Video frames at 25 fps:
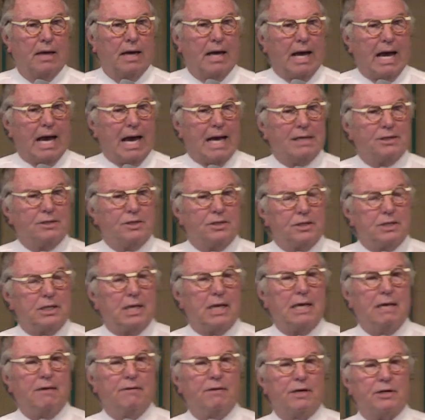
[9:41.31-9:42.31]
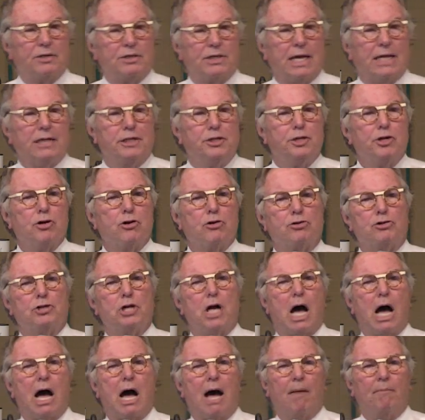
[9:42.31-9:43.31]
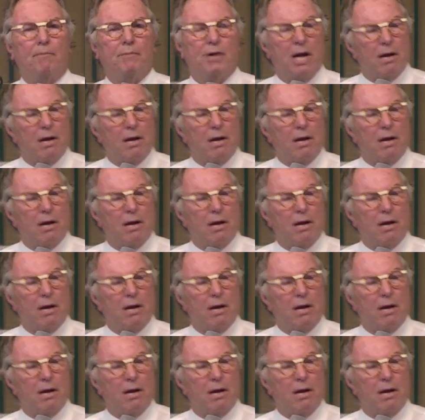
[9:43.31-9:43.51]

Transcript: and see this as your job,